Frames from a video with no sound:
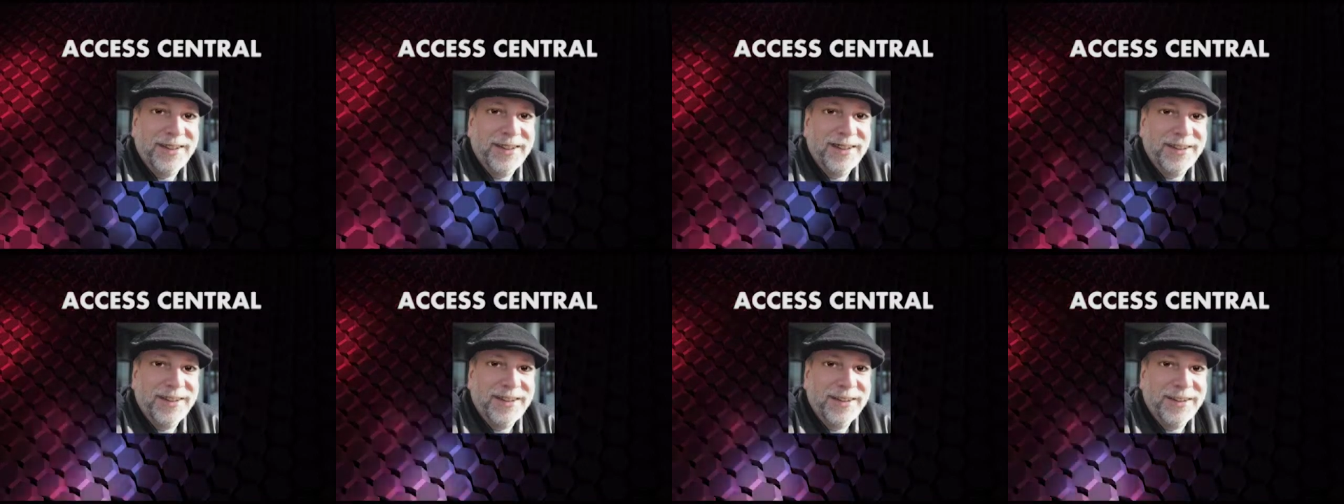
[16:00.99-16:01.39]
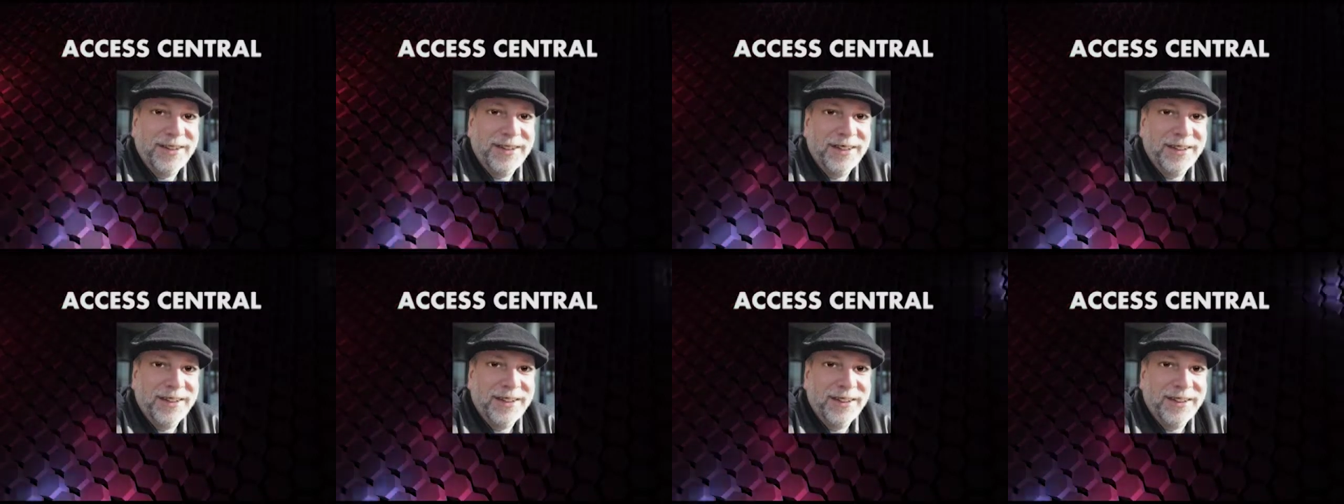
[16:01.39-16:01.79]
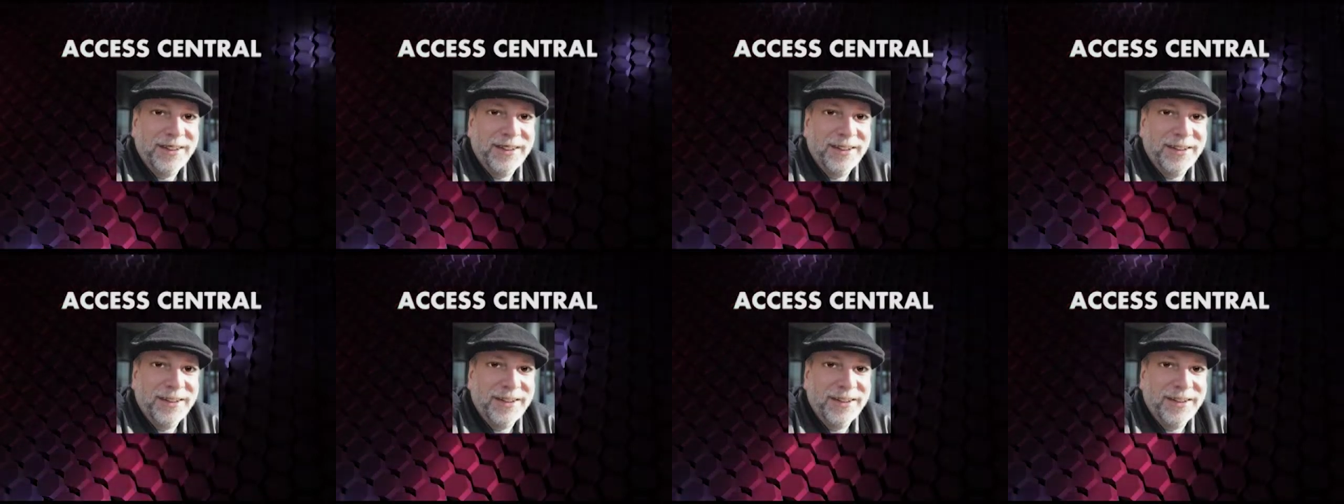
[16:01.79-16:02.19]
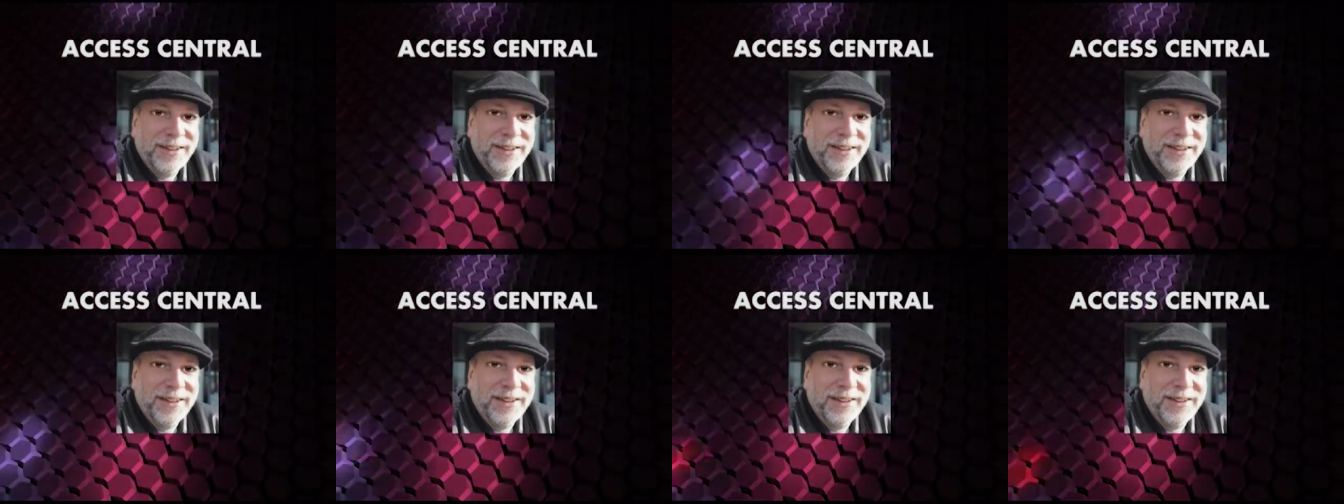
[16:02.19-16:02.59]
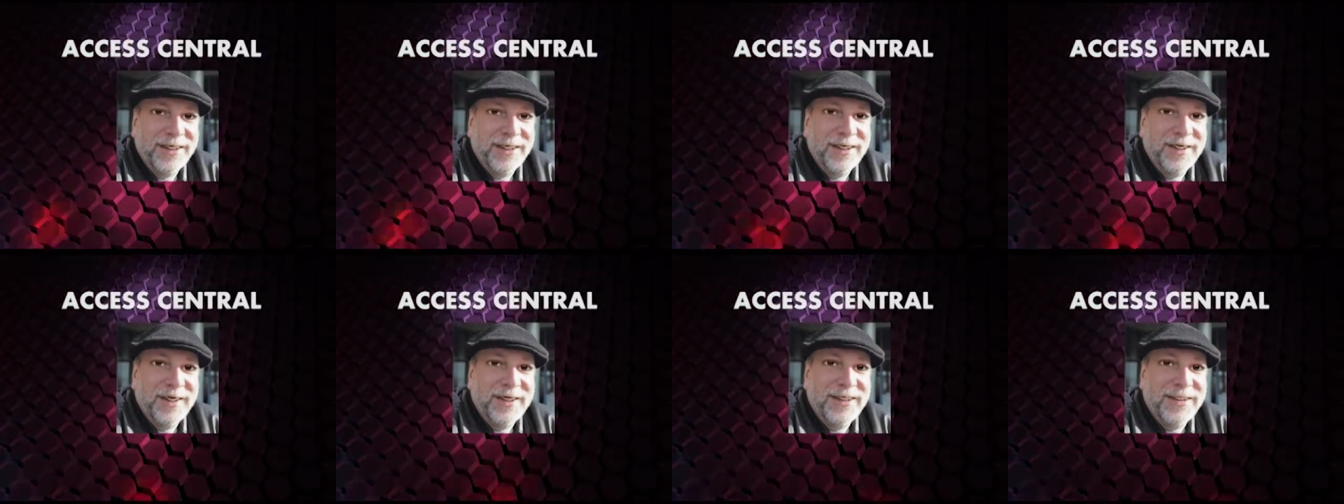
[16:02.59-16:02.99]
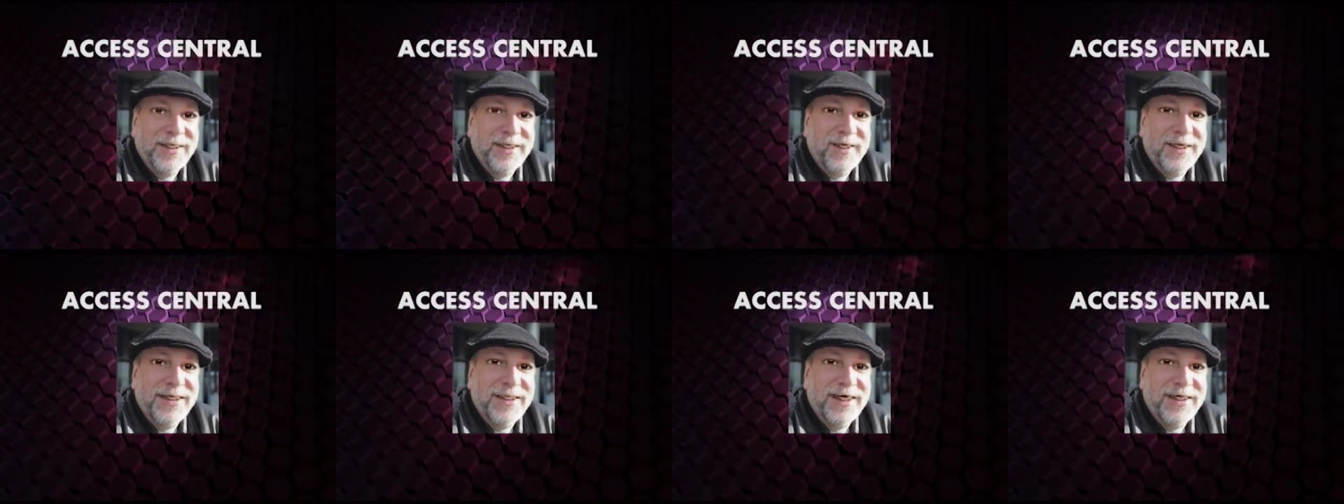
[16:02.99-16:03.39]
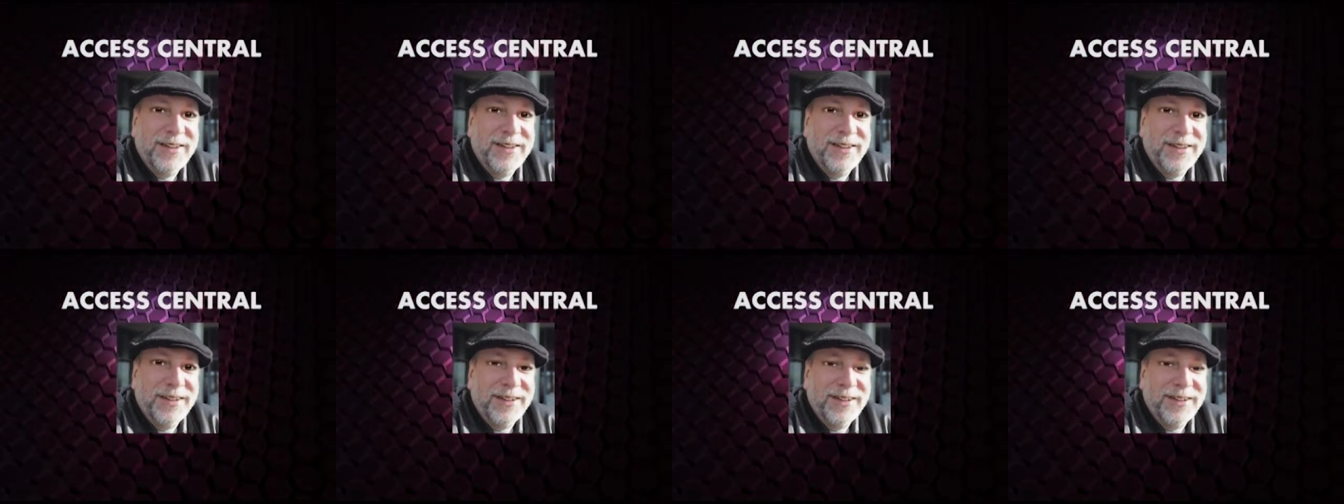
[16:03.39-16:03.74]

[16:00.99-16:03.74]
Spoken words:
her Christian parents. 13 years old.